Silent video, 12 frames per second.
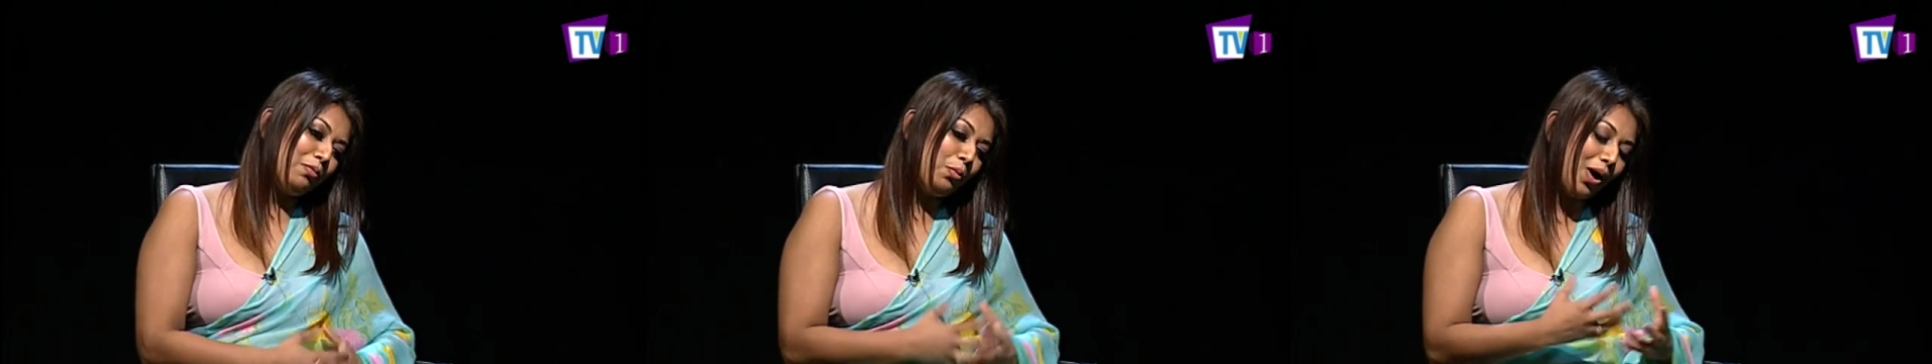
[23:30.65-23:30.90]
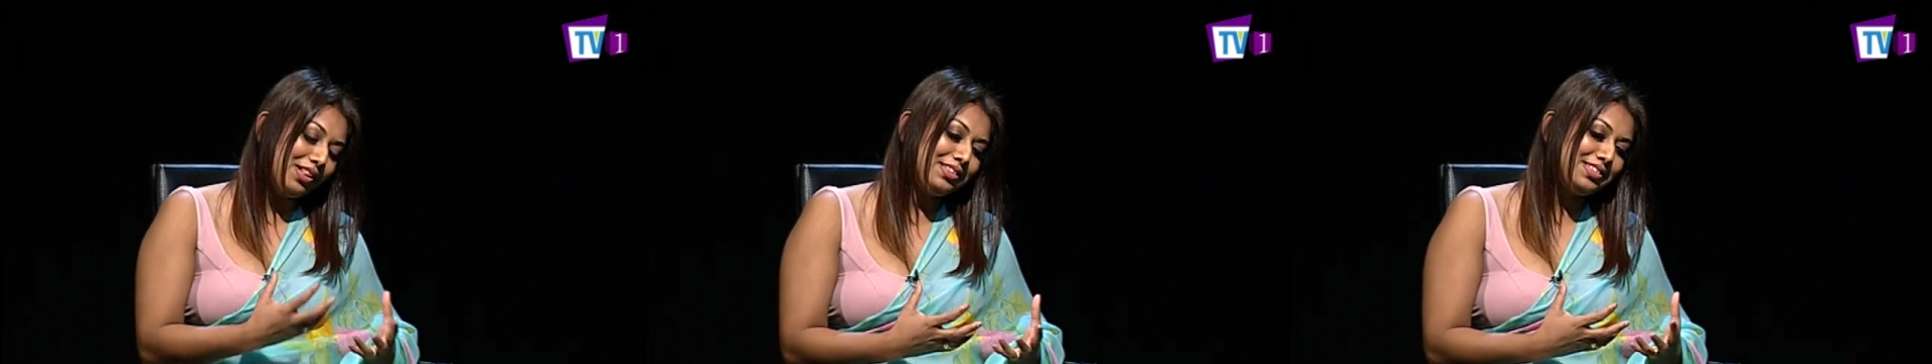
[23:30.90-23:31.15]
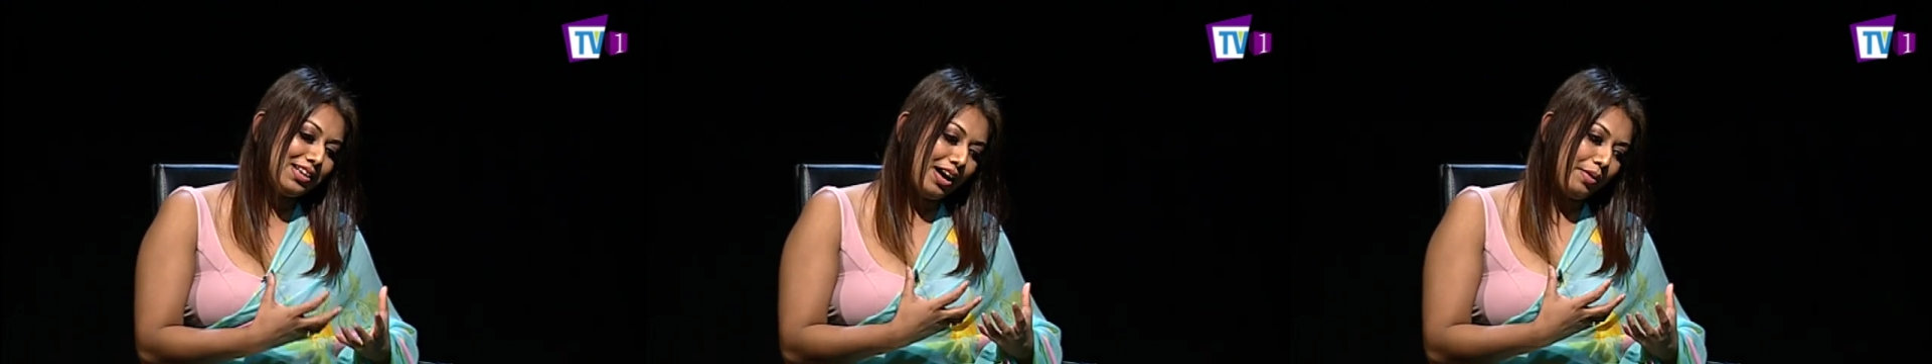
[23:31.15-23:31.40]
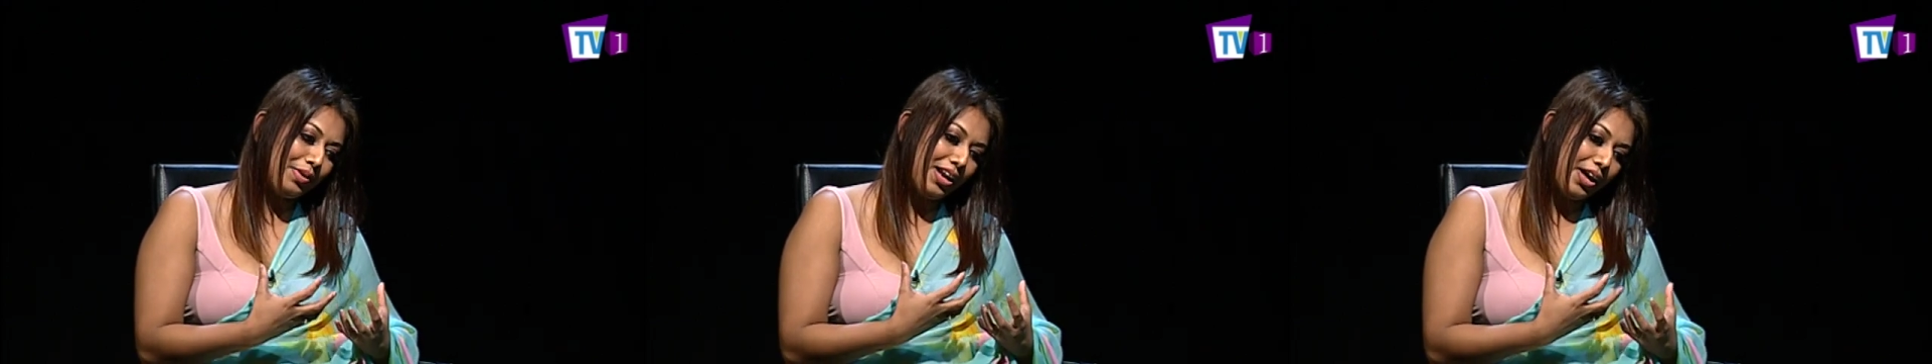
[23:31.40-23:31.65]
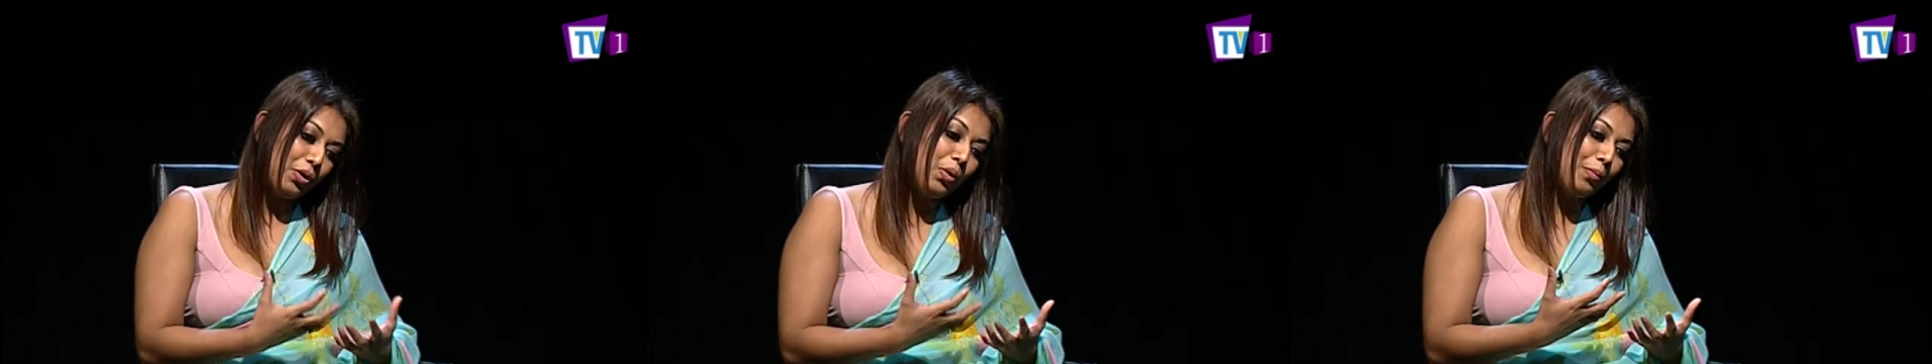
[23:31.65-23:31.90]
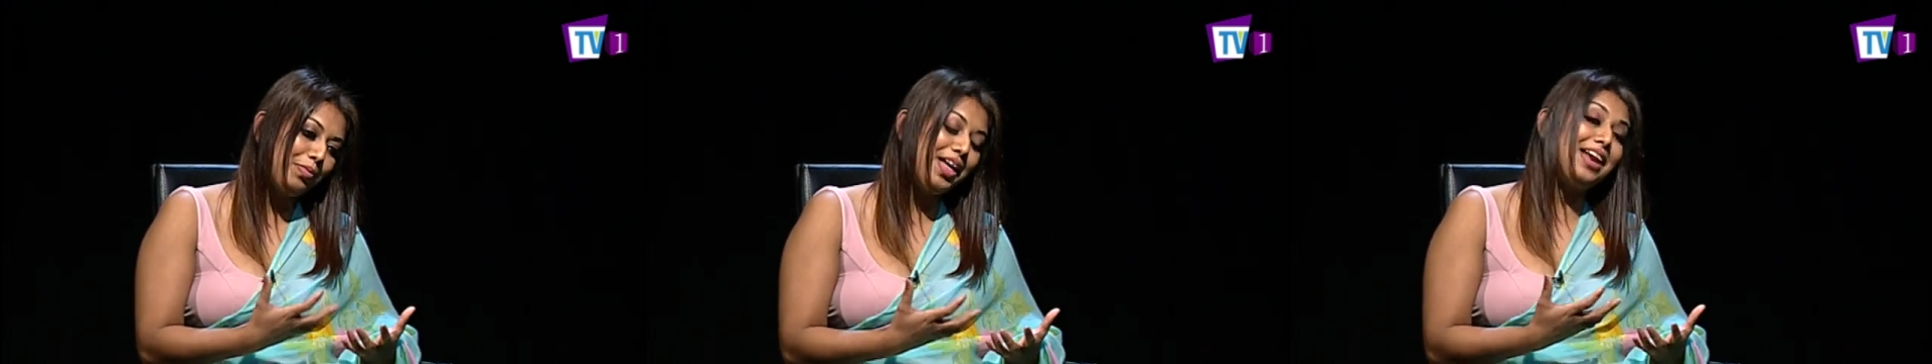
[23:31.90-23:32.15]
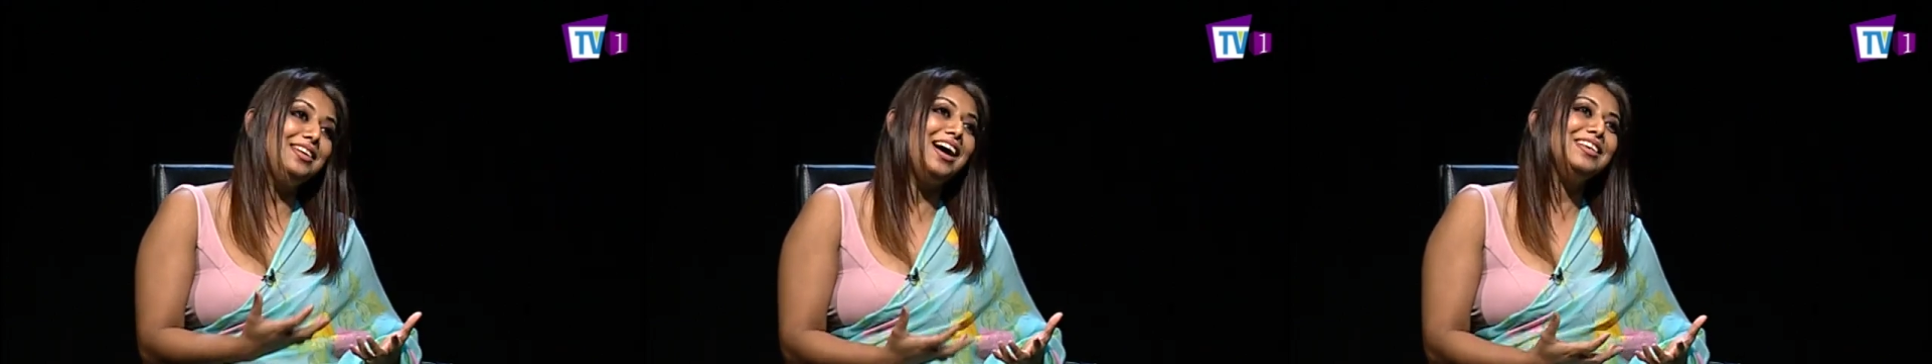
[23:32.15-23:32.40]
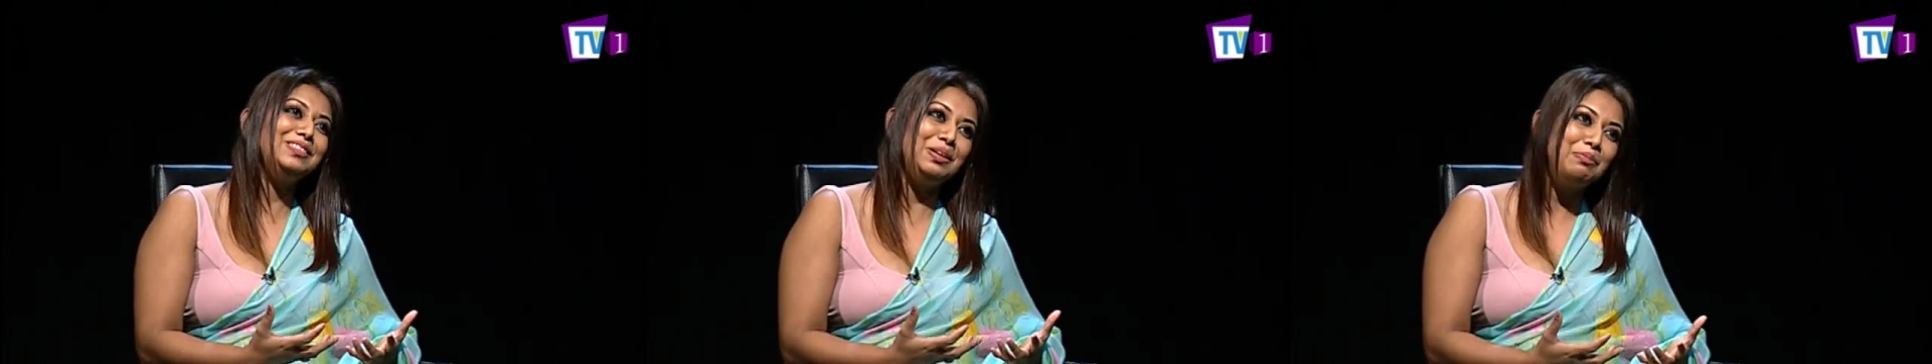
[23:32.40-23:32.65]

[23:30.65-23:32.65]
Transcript: once, I mean, I hope that does